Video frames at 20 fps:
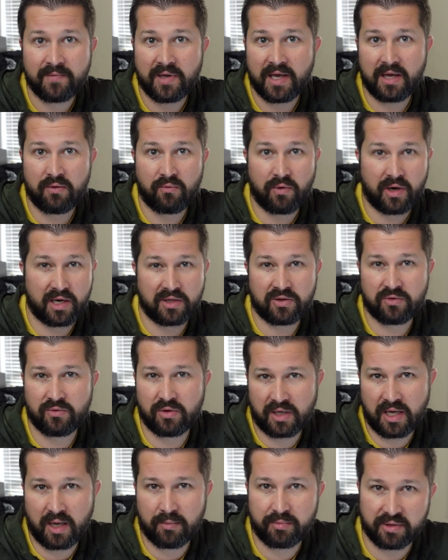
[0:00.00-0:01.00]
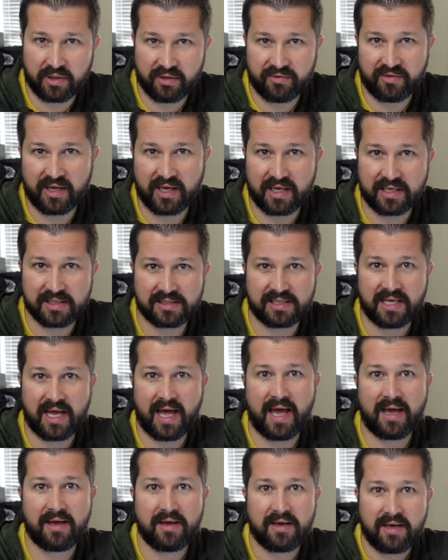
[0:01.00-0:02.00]
and running through a couple of things
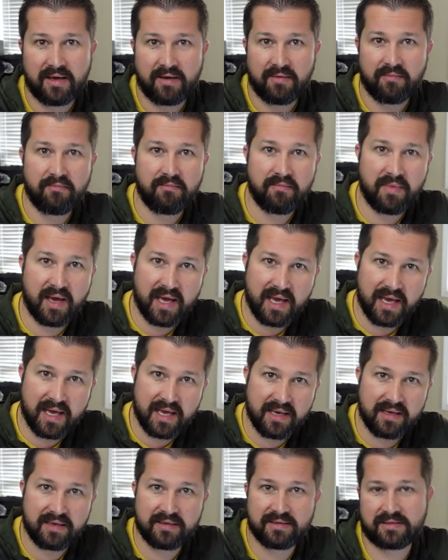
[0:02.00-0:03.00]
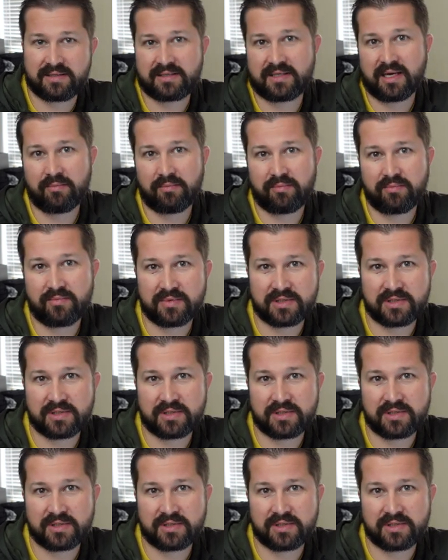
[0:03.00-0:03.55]
that may stump,